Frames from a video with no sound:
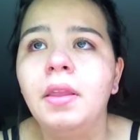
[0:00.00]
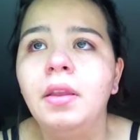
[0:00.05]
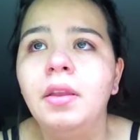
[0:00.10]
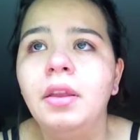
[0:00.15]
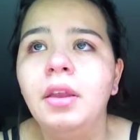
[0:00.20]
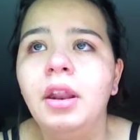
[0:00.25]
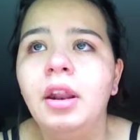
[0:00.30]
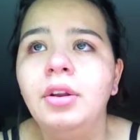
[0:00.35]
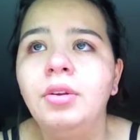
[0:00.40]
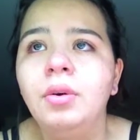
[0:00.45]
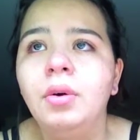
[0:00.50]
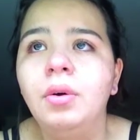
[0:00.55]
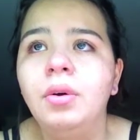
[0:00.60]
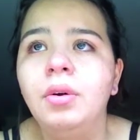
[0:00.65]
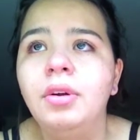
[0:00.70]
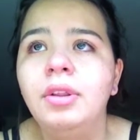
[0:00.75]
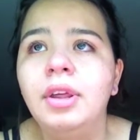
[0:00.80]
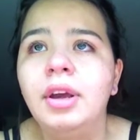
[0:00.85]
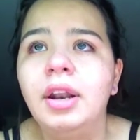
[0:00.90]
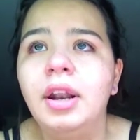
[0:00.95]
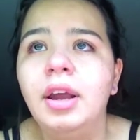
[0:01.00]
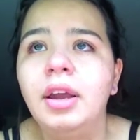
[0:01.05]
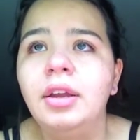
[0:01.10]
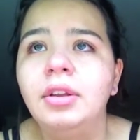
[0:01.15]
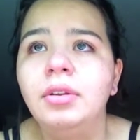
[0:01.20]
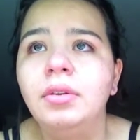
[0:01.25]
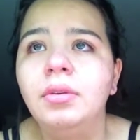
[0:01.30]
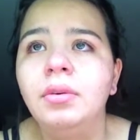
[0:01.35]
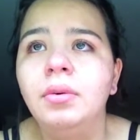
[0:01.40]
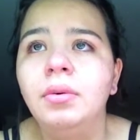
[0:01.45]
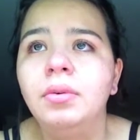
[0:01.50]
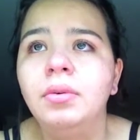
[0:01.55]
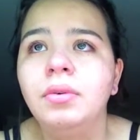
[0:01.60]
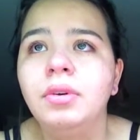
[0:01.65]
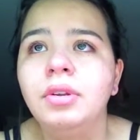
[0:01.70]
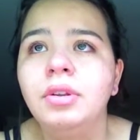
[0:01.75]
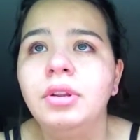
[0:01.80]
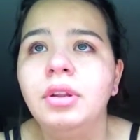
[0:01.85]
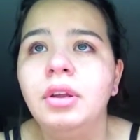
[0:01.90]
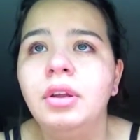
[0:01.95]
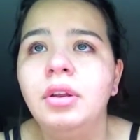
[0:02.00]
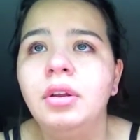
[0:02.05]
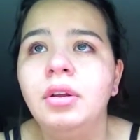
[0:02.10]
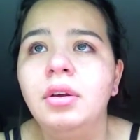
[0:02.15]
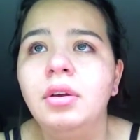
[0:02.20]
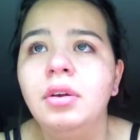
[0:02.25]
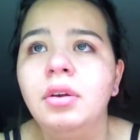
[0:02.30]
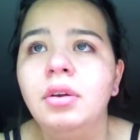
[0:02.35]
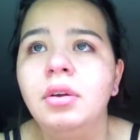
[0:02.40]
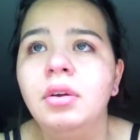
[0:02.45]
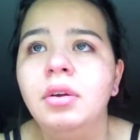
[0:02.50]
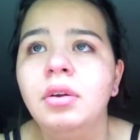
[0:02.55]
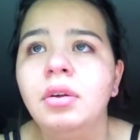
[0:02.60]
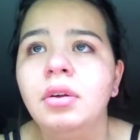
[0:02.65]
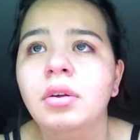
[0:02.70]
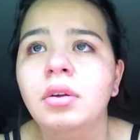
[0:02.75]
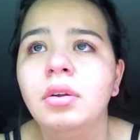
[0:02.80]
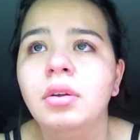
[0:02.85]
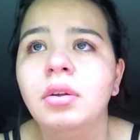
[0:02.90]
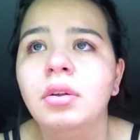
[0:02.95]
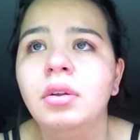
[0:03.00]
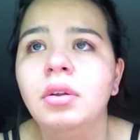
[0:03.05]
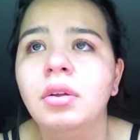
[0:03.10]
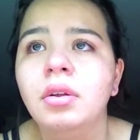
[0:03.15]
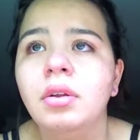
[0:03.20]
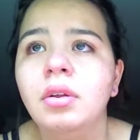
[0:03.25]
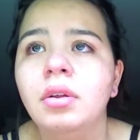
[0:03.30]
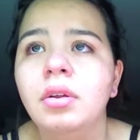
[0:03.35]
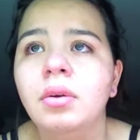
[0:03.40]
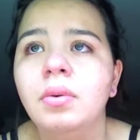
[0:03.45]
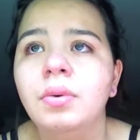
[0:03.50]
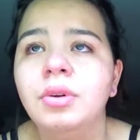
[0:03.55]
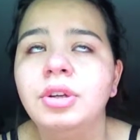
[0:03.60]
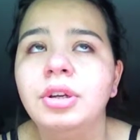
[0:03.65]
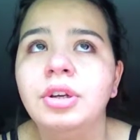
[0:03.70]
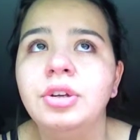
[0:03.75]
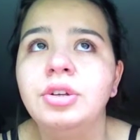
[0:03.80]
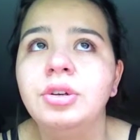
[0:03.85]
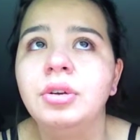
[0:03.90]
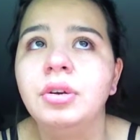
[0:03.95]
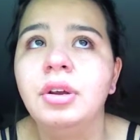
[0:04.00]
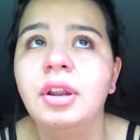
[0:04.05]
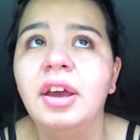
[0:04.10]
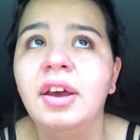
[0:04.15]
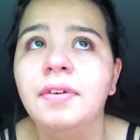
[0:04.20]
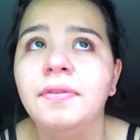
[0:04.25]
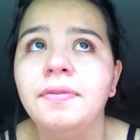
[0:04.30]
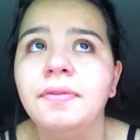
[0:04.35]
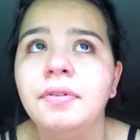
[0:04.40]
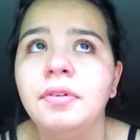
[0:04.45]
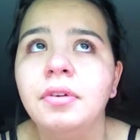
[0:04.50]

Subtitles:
And I told her that I told Christine, which I shouldn't have.